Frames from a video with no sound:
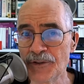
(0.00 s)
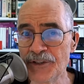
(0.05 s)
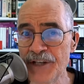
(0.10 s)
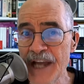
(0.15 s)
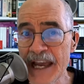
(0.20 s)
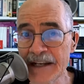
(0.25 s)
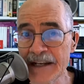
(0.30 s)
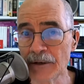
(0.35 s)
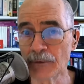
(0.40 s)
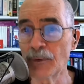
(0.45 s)

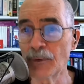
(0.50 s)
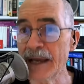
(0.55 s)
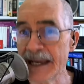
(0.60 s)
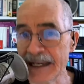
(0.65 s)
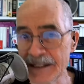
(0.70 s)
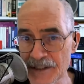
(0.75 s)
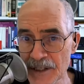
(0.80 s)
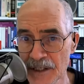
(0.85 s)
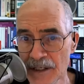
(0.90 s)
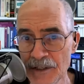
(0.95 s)
data
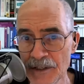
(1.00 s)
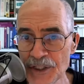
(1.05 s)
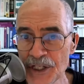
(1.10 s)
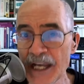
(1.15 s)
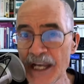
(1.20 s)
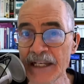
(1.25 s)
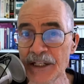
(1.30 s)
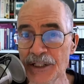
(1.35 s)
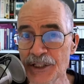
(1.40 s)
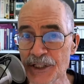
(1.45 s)
rate
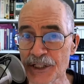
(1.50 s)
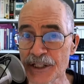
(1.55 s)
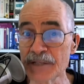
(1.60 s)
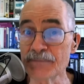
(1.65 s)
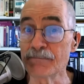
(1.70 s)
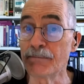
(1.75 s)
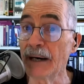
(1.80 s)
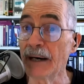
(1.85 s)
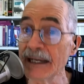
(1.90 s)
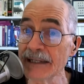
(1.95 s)
changes,
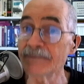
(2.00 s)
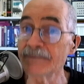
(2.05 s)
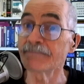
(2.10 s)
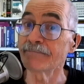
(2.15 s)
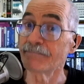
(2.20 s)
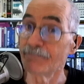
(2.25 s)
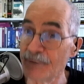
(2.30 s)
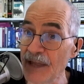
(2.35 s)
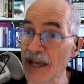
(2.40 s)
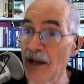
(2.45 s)
but
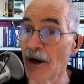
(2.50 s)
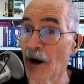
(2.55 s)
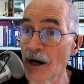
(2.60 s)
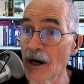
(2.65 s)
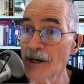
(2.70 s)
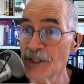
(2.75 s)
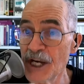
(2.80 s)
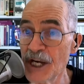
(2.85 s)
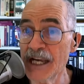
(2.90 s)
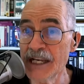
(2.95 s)
they
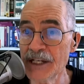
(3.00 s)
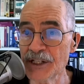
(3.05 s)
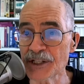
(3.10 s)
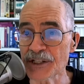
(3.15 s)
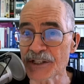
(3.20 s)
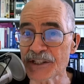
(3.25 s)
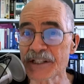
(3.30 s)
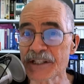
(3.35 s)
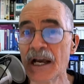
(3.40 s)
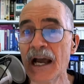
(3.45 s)
are
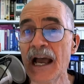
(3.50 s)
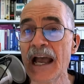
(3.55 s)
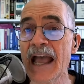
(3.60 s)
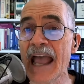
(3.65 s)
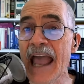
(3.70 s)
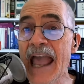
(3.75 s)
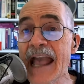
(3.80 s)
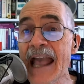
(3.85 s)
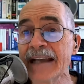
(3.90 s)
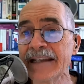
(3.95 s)
changes.
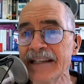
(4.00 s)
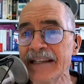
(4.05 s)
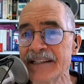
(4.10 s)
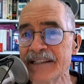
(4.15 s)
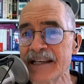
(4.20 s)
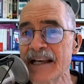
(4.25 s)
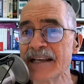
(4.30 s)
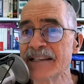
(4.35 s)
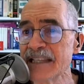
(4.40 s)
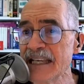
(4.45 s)
And he
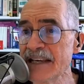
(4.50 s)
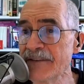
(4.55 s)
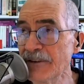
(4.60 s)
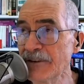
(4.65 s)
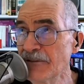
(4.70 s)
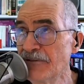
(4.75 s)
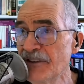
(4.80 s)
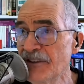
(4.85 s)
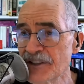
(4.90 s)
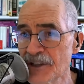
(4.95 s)
says
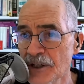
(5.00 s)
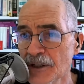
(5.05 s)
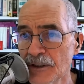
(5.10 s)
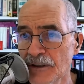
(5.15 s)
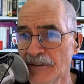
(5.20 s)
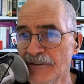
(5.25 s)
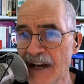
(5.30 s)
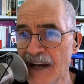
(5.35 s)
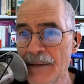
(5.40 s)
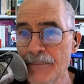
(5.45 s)
even
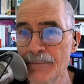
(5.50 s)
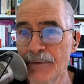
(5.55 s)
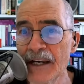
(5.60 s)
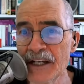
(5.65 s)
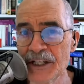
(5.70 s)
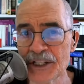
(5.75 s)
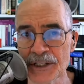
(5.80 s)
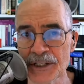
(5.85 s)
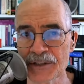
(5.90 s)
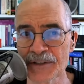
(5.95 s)
physical
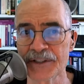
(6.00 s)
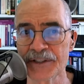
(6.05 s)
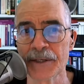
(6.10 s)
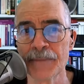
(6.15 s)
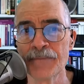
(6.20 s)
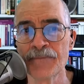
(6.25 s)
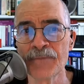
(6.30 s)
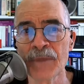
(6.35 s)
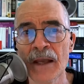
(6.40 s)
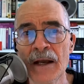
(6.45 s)
vibrations.
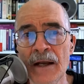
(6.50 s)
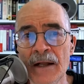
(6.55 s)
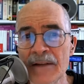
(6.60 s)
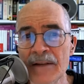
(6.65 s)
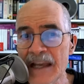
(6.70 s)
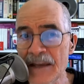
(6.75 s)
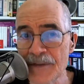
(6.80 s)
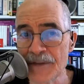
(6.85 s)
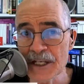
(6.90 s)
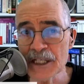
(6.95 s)

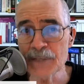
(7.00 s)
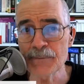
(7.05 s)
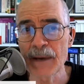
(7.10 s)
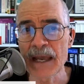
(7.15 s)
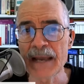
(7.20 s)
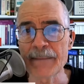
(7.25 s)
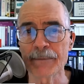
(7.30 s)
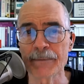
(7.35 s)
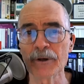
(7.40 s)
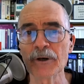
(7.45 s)
In this
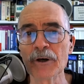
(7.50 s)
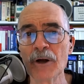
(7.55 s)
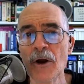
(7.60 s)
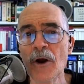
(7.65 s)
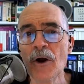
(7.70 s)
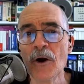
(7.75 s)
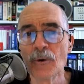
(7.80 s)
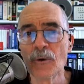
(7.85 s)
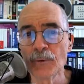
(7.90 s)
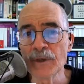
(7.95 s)
paper,
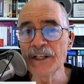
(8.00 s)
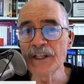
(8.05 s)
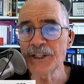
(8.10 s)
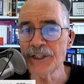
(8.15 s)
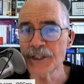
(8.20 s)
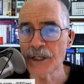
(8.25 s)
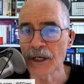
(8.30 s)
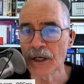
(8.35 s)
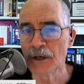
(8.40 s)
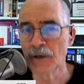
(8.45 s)
we
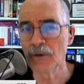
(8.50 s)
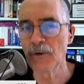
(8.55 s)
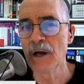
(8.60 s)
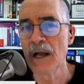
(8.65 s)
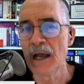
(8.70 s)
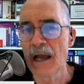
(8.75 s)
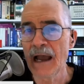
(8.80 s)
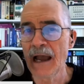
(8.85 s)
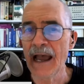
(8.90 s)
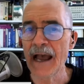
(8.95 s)
show
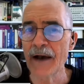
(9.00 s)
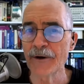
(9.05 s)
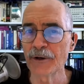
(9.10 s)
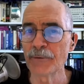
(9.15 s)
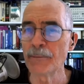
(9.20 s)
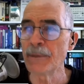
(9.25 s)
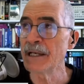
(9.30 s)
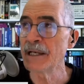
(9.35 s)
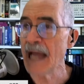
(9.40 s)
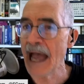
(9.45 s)
how
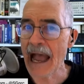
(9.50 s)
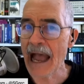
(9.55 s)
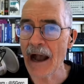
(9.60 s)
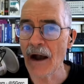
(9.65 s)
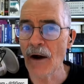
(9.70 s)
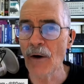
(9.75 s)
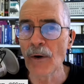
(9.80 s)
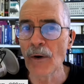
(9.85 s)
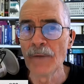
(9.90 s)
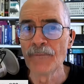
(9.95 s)
to
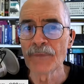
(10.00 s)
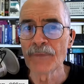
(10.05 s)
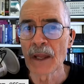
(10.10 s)
how